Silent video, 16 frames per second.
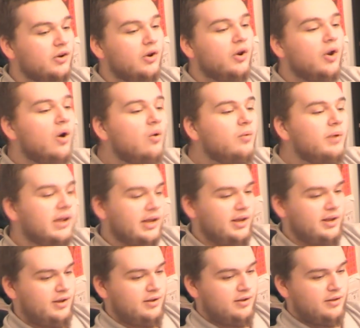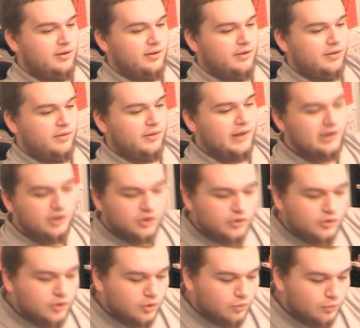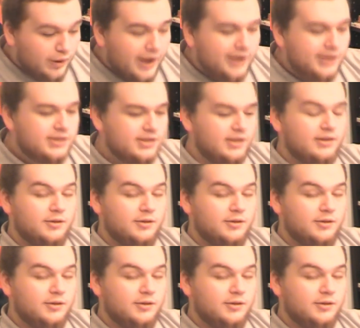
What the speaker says: Knowing that you're correct